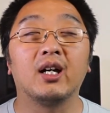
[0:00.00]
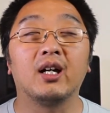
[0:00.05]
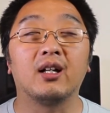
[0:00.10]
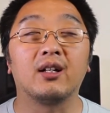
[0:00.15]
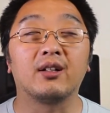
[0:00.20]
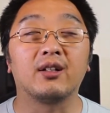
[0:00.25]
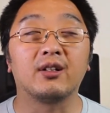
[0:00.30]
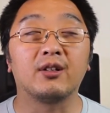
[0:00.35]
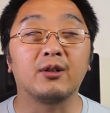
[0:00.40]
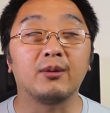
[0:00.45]
a
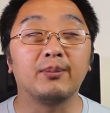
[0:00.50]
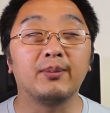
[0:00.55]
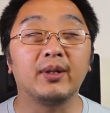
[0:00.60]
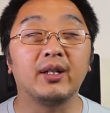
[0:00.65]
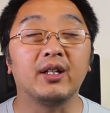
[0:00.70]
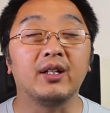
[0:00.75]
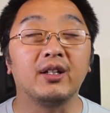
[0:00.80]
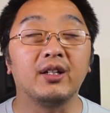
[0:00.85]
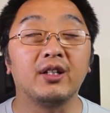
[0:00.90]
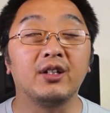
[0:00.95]
little
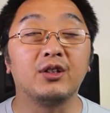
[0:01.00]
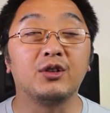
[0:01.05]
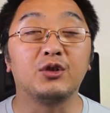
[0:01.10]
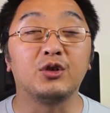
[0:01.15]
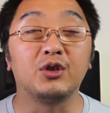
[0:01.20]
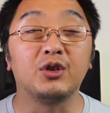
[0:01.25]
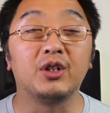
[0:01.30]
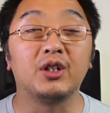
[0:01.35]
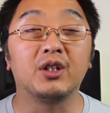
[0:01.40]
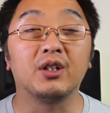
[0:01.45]
bit
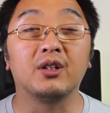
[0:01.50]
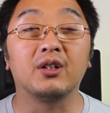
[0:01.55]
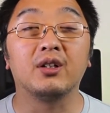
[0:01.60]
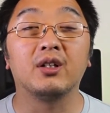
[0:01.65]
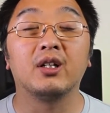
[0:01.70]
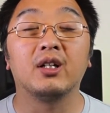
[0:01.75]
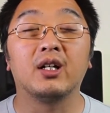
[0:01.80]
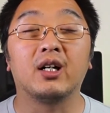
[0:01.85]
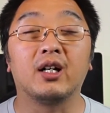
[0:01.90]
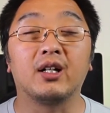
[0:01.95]
each
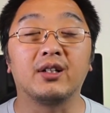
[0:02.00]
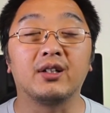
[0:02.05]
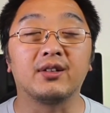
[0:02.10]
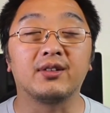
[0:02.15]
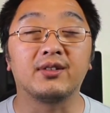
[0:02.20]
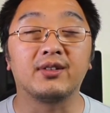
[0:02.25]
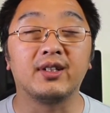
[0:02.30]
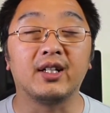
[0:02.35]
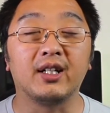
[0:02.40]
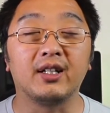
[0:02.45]
year on a
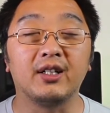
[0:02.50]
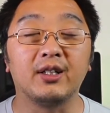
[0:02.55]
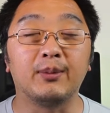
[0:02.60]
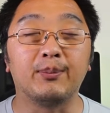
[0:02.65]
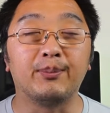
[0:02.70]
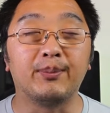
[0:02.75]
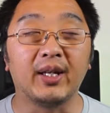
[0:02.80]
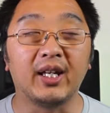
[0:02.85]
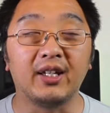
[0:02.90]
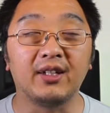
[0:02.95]
steady
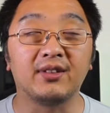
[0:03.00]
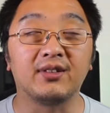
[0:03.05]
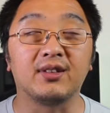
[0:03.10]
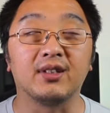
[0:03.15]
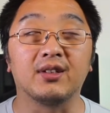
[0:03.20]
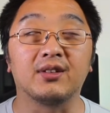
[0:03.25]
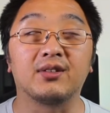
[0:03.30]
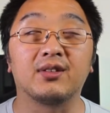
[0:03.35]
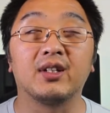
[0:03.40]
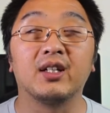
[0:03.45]

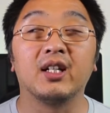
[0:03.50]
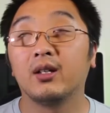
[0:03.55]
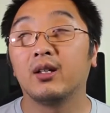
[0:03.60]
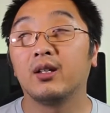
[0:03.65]
basis.